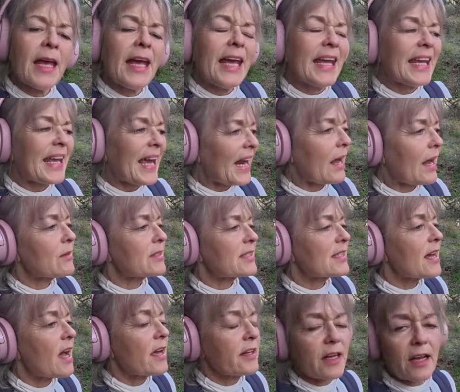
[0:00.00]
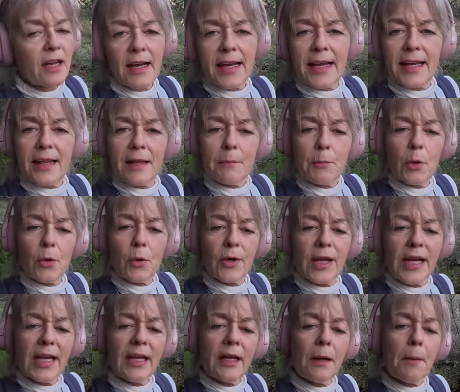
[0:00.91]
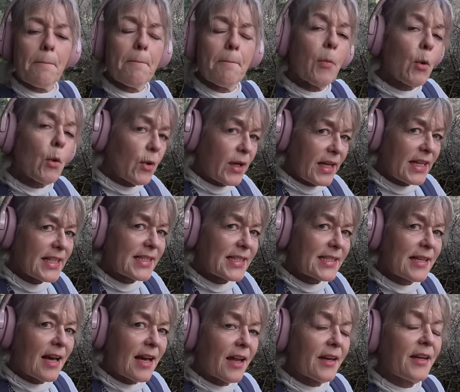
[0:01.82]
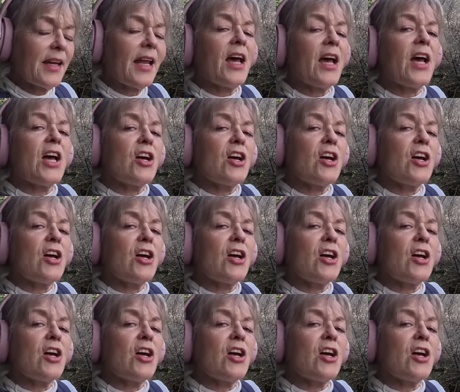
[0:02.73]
Get outside early in the morning. Morning sun